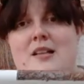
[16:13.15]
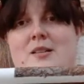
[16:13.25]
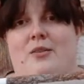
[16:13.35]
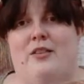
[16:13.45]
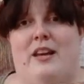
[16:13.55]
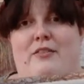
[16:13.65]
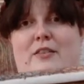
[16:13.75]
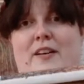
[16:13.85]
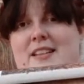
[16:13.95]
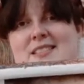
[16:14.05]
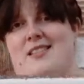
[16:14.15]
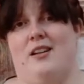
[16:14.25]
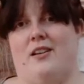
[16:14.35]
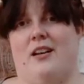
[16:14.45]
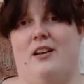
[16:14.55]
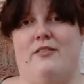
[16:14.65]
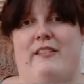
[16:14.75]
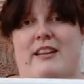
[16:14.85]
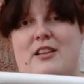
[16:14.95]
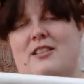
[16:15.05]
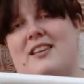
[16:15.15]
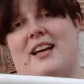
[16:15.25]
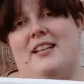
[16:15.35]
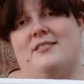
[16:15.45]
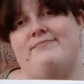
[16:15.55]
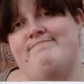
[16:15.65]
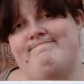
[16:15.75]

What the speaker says: So I thought that if her face isn't going to look very good, then